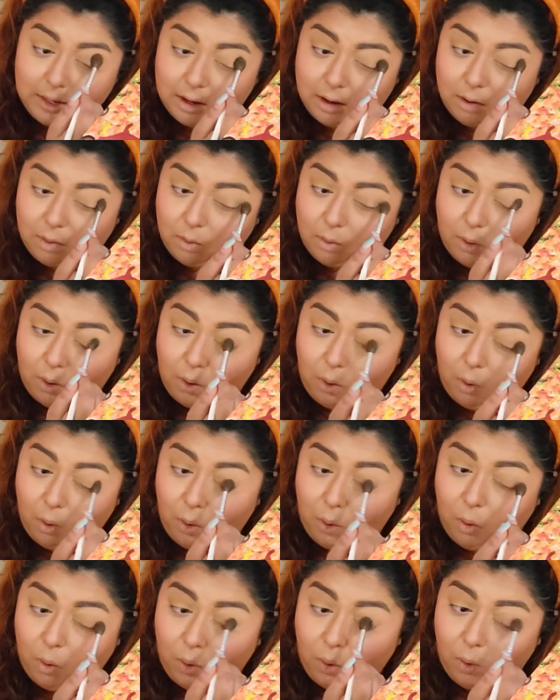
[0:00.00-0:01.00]
go
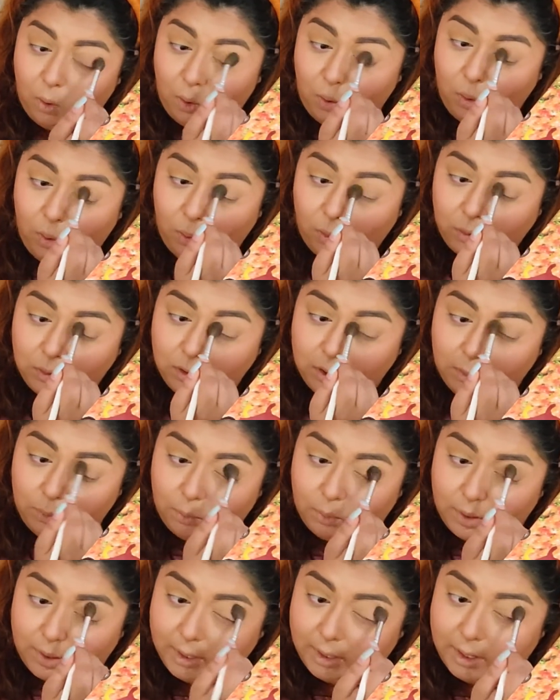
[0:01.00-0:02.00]
all
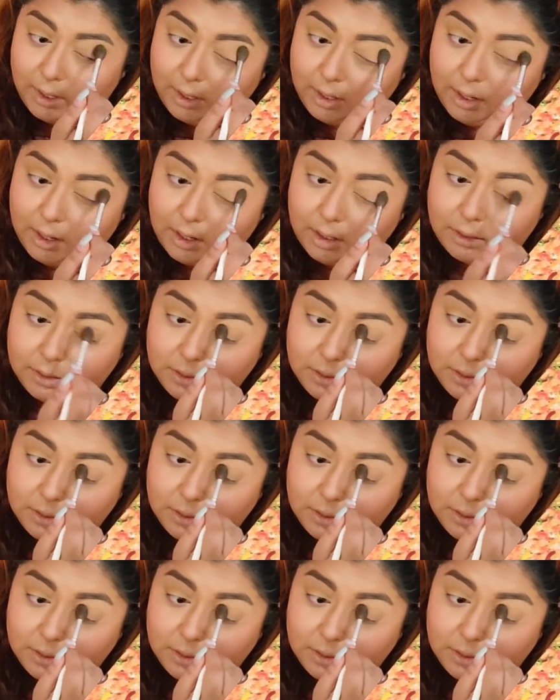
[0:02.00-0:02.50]
the way